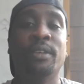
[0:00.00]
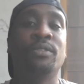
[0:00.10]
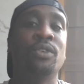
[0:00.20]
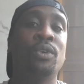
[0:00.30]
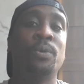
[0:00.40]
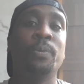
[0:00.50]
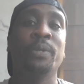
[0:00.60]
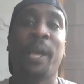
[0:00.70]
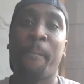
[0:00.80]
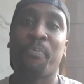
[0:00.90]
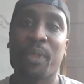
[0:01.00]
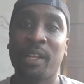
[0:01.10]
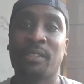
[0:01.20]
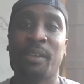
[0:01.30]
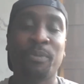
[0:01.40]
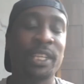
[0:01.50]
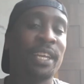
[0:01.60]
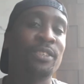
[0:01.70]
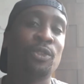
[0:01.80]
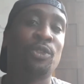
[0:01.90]
So yeah, it's something
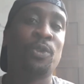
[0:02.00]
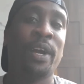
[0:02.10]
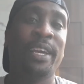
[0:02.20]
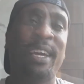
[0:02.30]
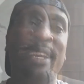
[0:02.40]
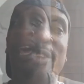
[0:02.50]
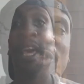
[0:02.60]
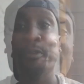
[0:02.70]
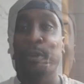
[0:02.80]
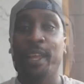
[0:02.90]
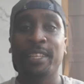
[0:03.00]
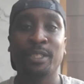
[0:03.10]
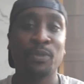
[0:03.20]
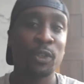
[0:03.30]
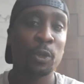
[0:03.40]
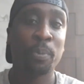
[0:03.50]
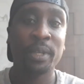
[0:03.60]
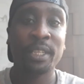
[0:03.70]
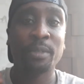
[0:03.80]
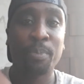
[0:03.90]
nice to try. If you like this video,
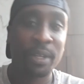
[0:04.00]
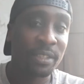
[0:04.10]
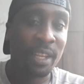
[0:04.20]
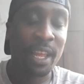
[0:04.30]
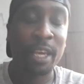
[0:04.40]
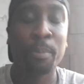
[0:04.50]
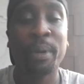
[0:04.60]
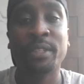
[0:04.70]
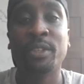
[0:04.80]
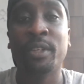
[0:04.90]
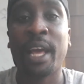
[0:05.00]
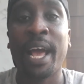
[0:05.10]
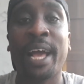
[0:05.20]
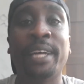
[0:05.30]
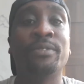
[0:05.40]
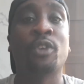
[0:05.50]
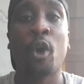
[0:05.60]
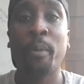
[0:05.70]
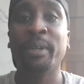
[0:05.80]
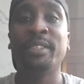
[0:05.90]
please press the like button and
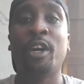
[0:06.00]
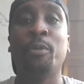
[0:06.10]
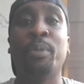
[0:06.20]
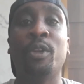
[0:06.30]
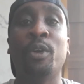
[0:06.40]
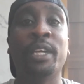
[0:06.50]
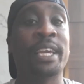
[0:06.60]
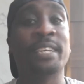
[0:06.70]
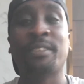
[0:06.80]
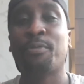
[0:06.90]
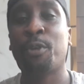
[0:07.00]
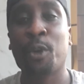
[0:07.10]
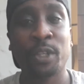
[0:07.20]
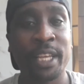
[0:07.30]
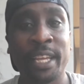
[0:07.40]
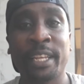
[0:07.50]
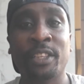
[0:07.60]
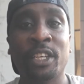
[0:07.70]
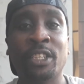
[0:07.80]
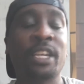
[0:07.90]
comment down below in case I forgot any
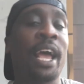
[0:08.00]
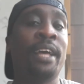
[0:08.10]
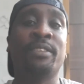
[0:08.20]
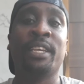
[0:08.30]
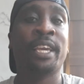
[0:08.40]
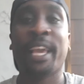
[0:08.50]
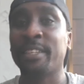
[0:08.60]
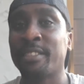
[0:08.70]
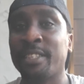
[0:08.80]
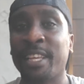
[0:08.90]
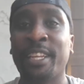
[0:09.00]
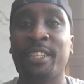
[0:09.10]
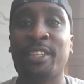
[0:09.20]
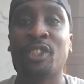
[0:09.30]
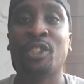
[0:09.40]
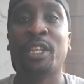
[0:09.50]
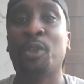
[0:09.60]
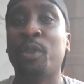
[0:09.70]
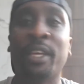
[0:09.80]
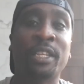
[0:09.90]
dish, and in case there's any dishes that
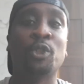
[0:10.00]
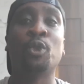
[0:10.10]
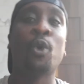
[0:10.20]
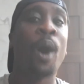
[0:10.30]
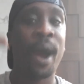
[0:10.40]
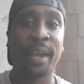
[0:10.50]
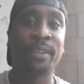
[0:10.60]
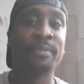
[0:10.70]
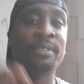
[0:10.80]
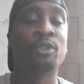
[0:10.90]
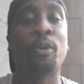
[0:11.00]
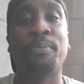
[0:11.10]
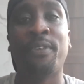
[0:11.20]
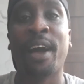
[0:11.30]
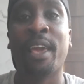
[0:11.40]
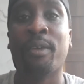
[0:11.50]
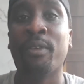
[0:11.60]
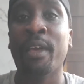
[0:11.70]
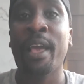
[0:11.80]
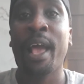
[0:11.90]
you think that should go higher in the top 5.
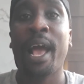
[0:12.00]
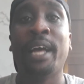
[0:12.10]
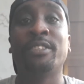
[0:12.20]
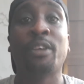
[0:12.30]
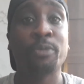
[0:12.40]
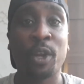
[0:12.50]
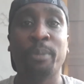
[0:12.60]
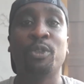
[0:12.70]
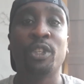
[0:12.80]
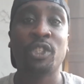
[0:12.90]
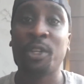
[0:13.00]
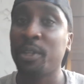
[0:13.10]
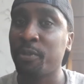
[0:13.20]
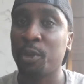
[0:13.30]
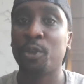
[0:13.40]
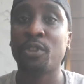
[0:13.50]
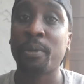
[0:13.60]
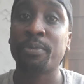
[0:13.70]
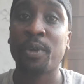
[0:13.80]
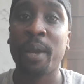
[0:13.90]
And subscribe to the channel if you're not
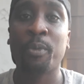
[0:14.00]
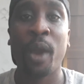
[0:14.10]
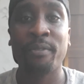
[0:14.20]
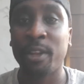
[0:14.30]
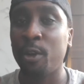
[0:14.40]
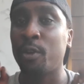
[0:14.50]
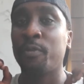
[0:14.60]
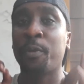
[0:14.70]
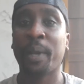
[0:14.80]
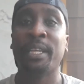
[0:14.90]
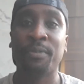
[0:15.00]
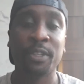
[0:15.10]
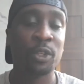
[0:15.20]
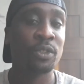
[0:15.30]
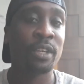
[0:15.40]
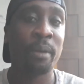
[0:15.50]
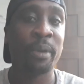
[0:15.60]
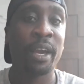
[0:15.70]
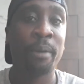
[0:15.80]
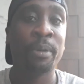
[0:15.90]
subscribed. We have a lot of great videos
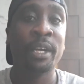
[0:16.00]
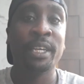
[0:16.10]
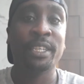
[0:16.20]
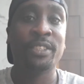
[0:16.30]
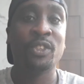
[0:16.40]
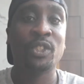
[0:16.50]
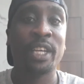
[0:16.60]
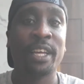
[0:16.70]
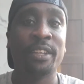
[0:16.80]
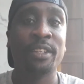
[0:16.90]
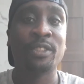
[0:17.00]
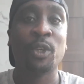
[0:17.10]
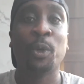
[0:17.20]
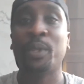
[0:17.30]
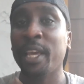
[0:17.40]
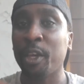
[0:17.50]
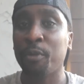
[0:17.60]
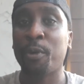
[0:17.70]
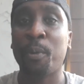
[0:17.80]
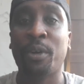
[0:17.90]
coming up in this channel. So thank you
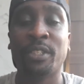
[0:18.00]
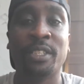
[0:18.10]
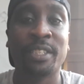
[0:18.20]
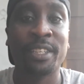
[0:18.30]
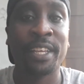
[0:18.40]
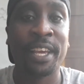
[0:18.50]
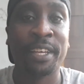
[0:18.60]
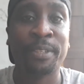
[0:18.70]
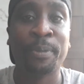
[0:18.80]
for watching till the end.